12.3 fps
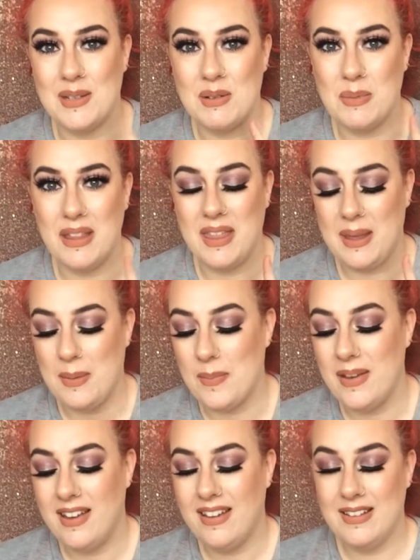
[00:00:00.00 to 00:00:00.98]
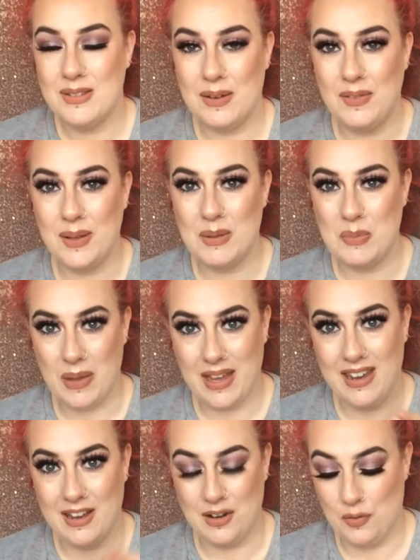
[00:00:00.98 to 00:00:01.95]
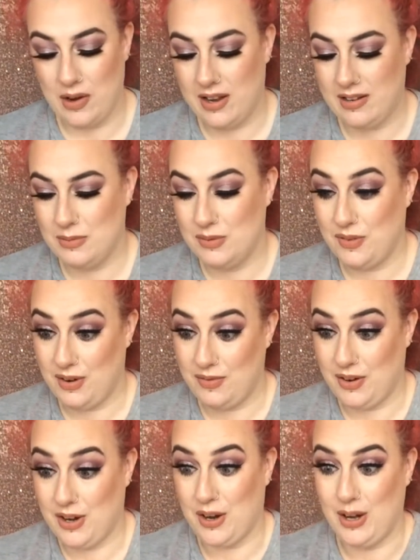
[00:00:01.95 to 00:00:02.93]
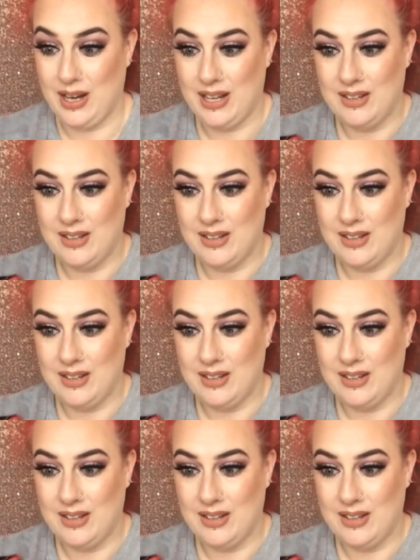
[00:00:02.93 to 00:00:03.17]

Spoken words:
That was my theme, so everything was pink and red. It was very girly.